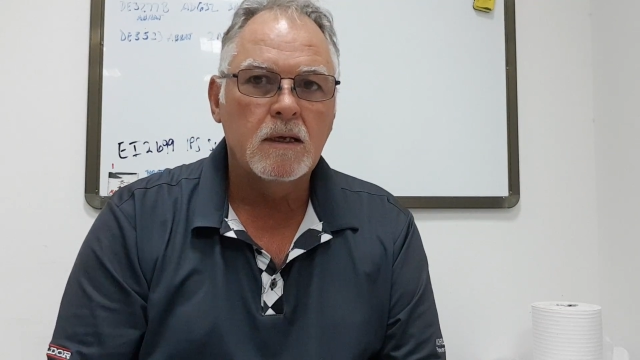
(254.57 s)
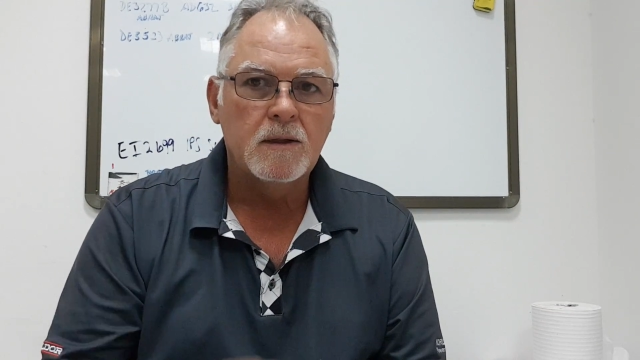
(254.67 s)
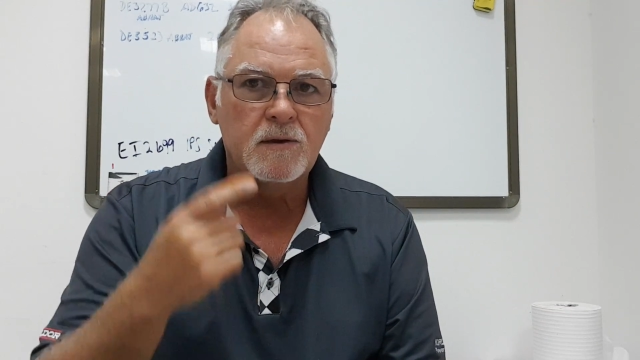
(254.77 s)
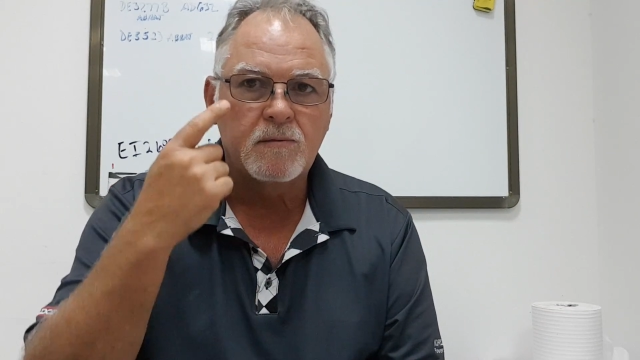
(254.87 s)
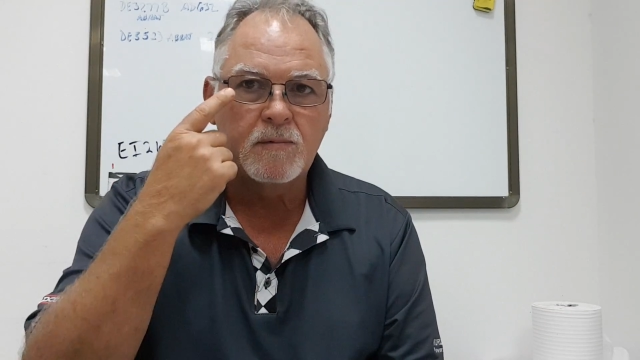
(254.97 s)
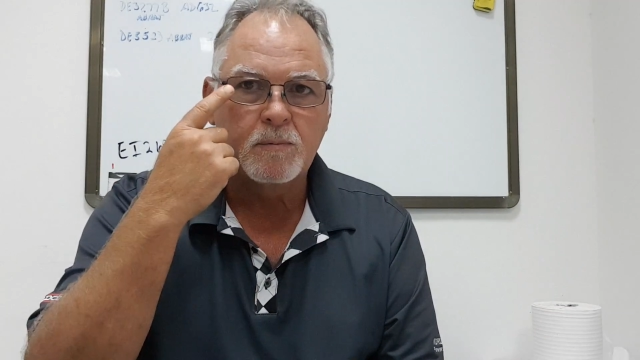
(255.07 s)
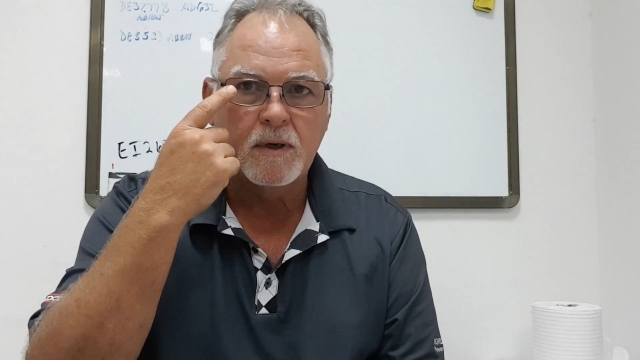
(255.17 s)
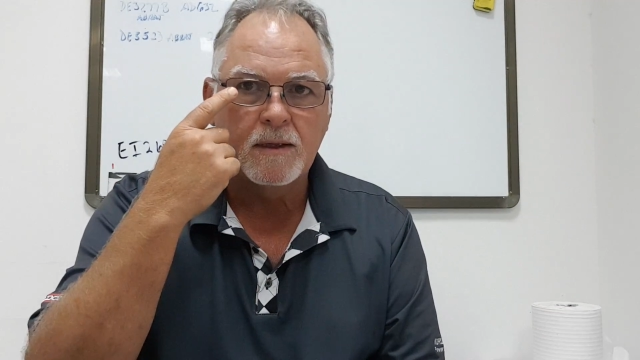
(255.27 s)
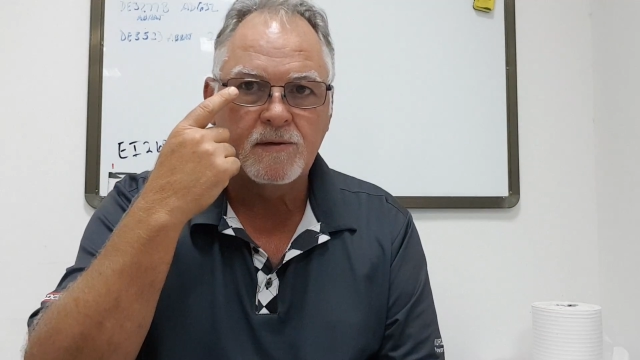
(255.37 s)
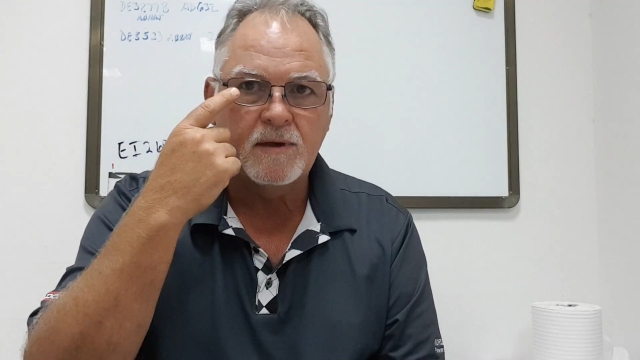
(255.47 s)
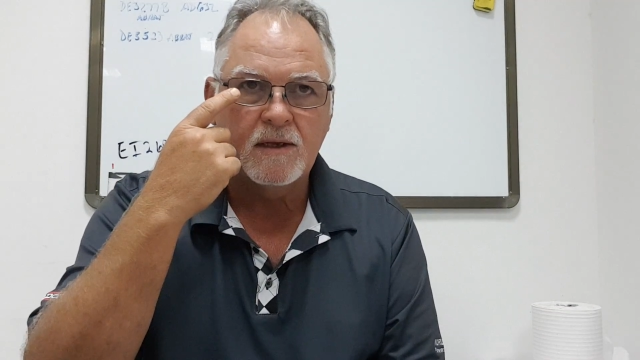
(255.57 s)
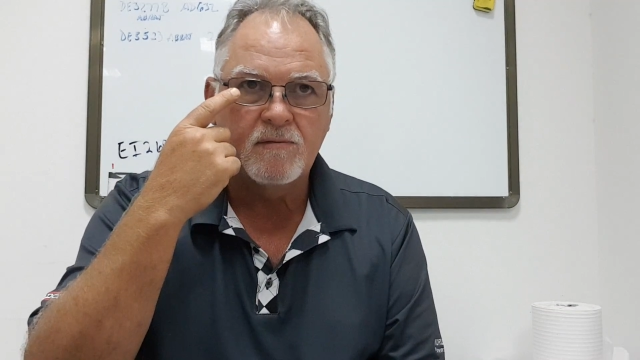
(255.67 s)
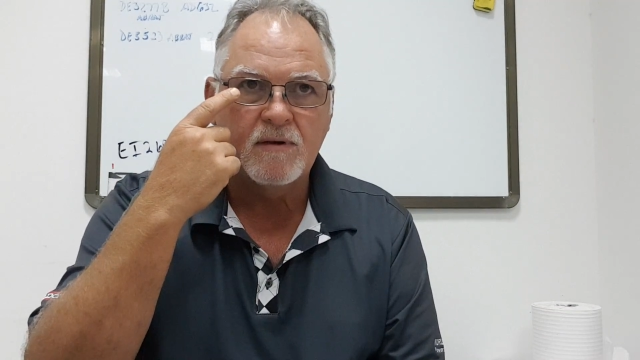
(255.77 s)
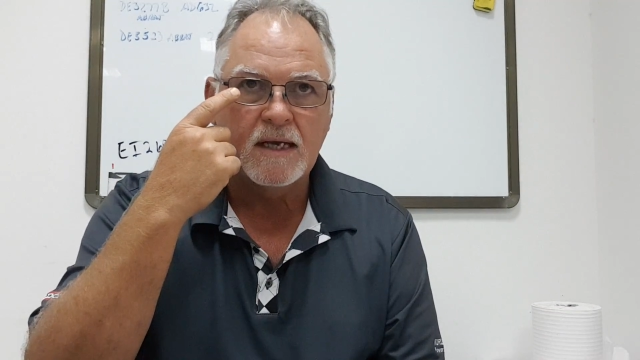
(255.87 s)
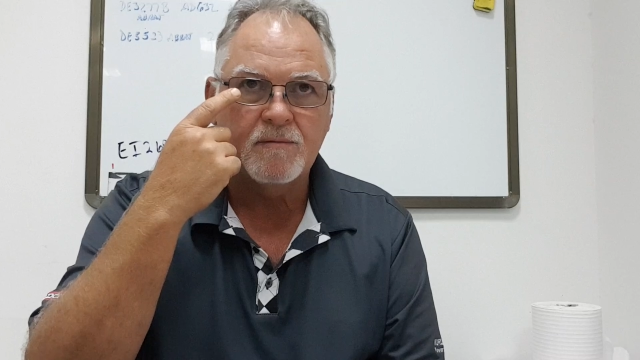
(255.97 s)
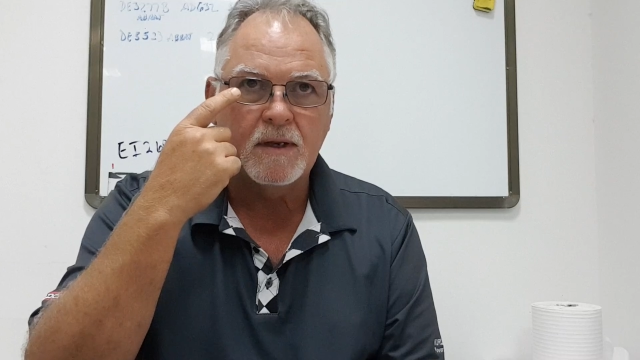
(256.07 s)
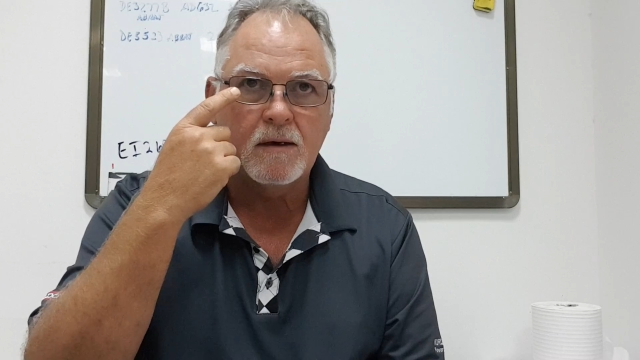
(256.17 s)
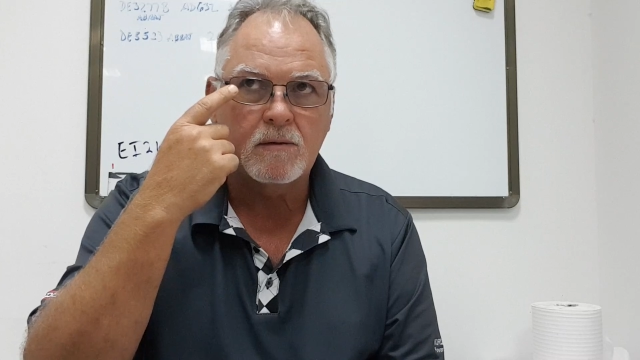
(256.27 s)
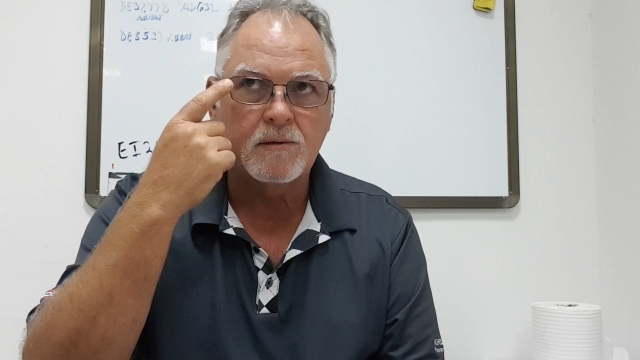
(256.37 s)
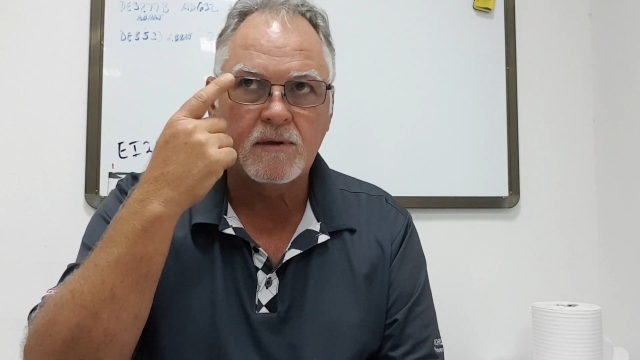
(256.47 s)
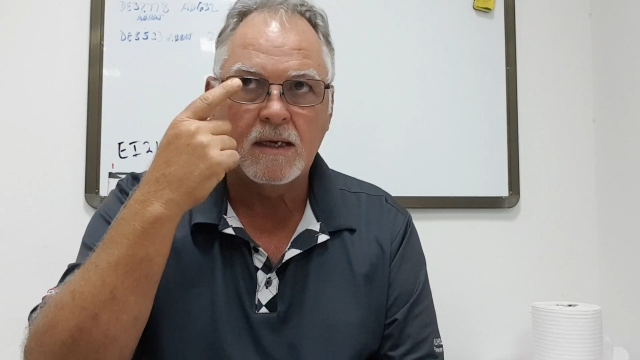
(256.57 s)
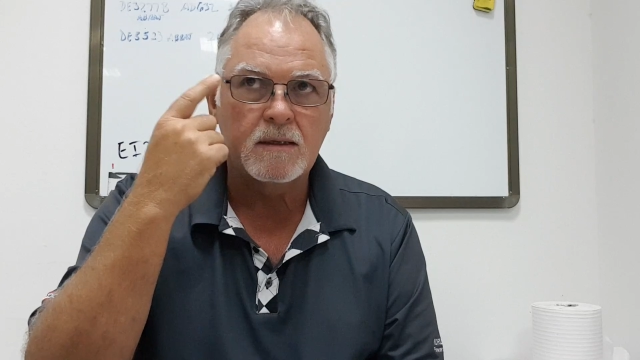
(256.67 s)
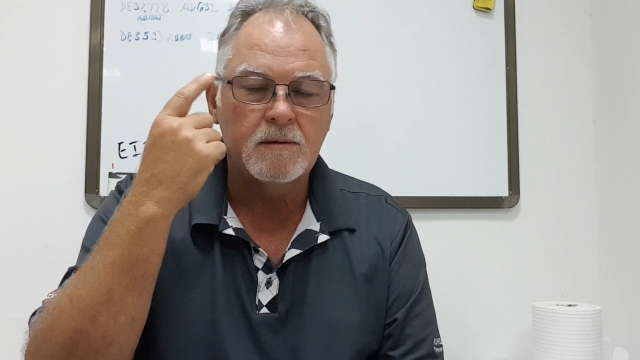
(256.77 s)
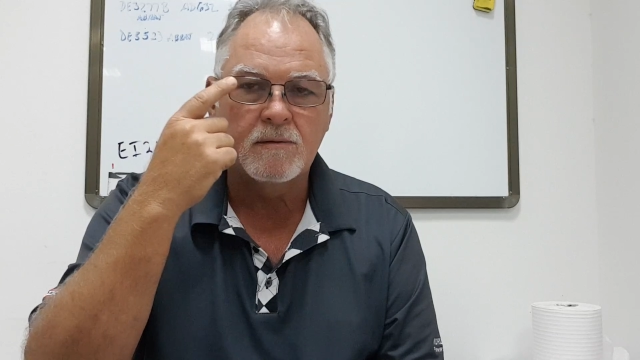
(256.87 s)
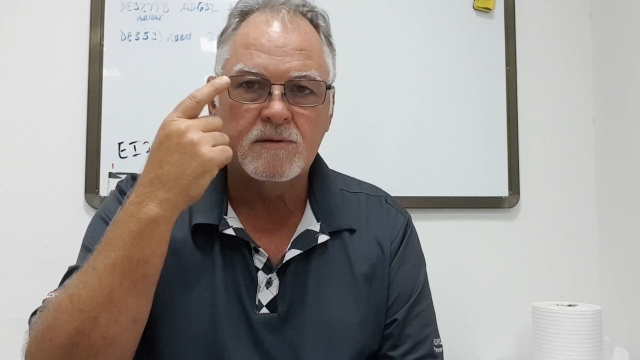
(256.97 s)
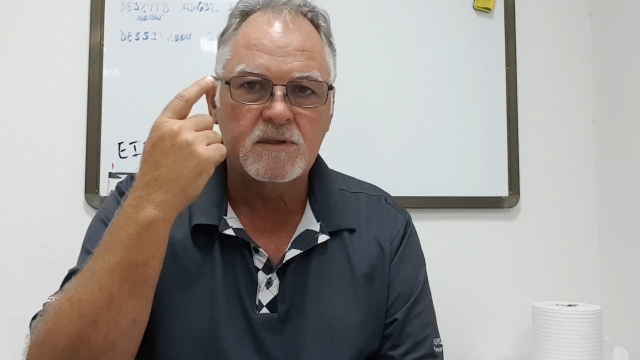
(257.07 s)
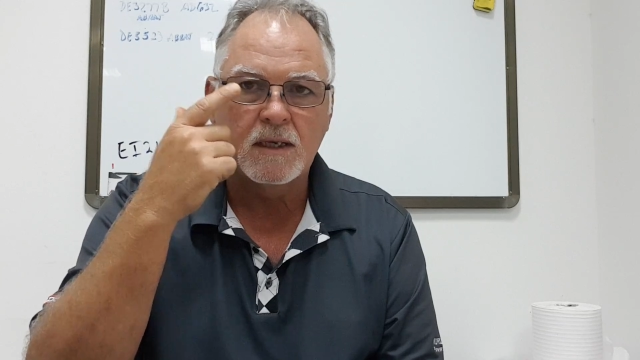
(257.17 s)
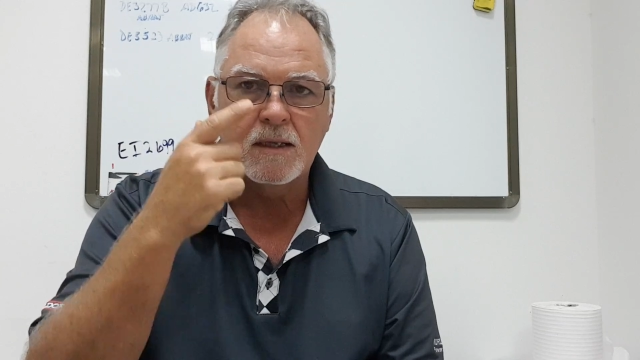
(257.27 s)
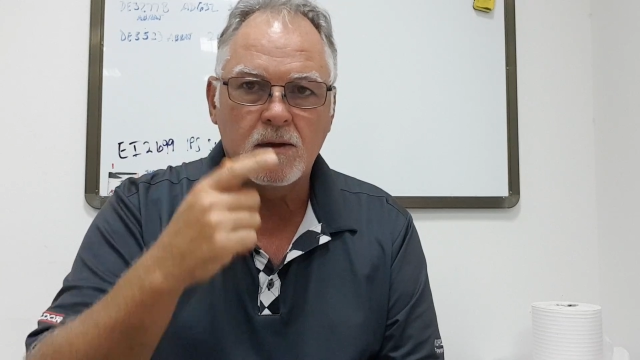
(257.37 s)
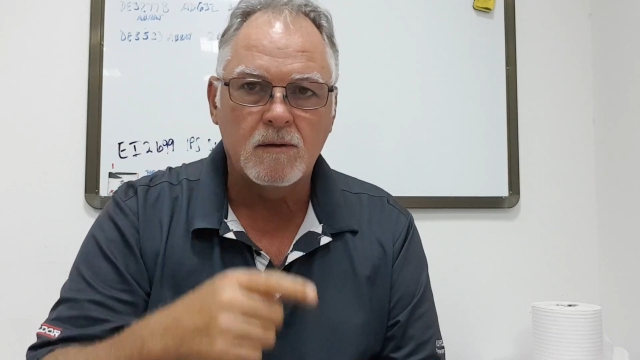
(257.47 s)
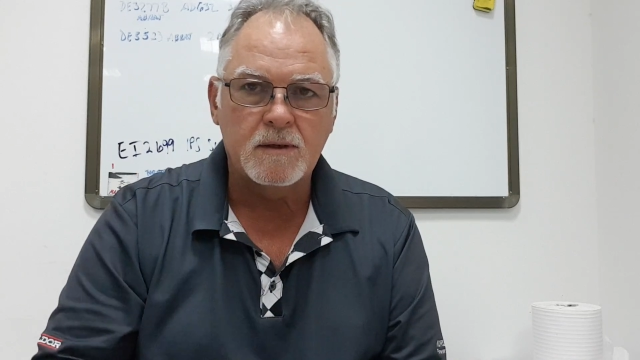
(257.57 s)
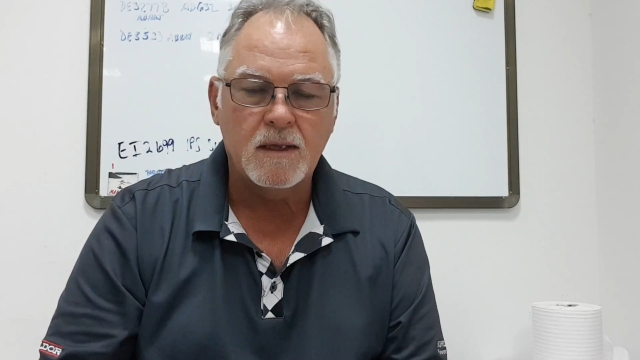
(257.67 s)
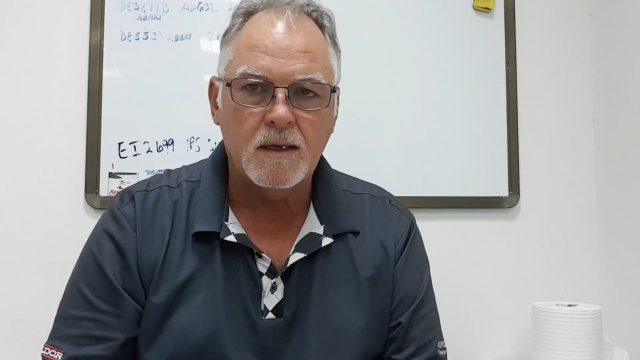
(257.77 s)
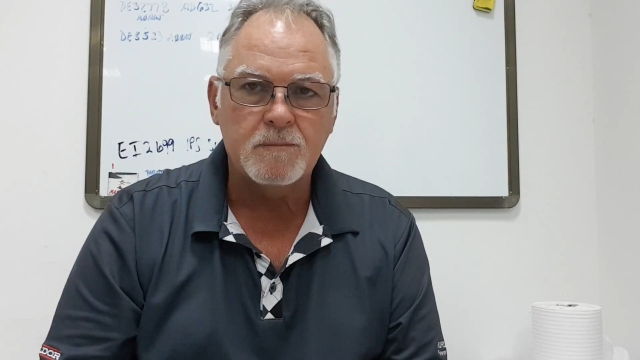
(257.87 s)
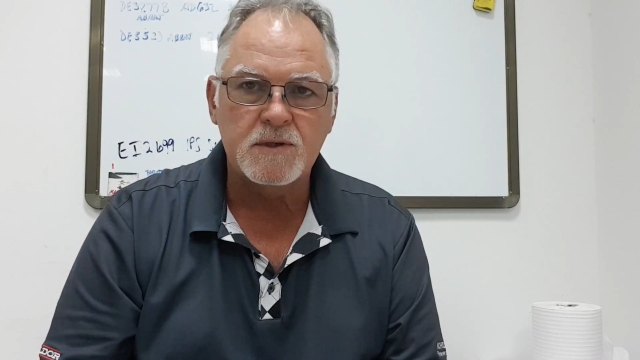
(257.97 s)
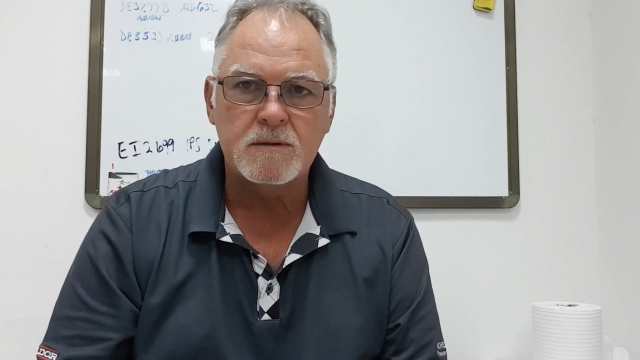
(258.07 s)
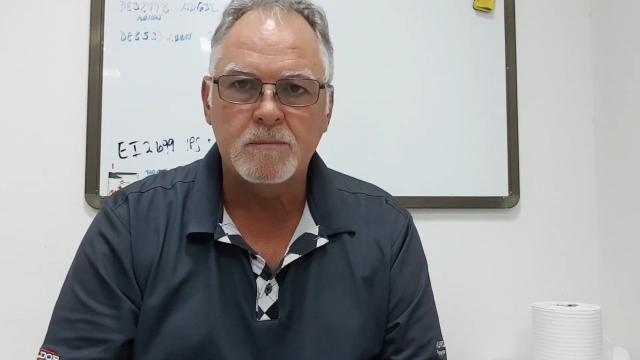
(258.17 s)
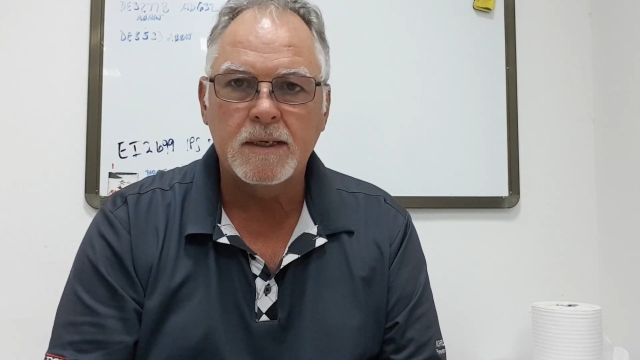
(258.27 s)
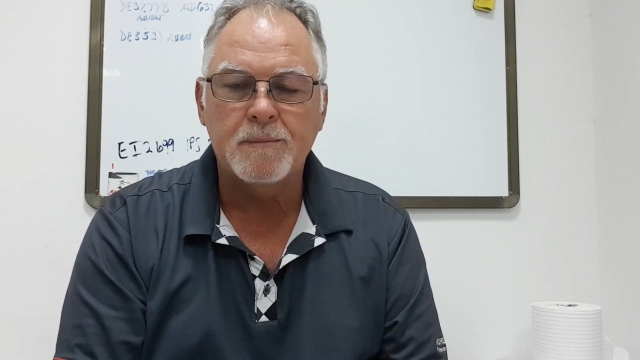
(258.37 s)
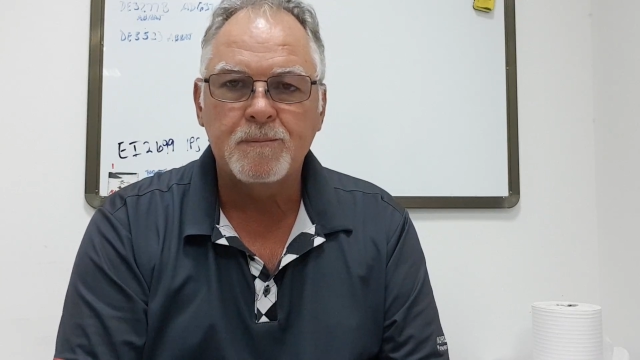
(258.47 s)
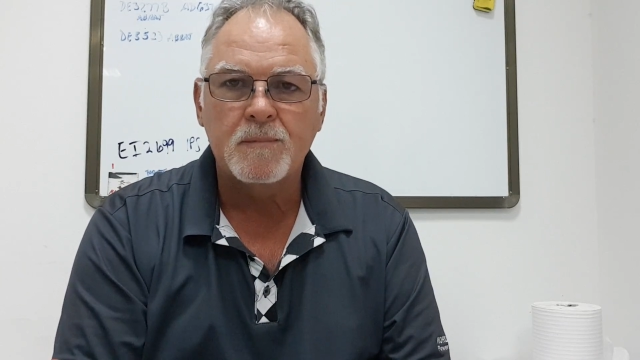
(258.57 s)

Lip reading: This one's probably stage 5 now because I can see it all the time, just about.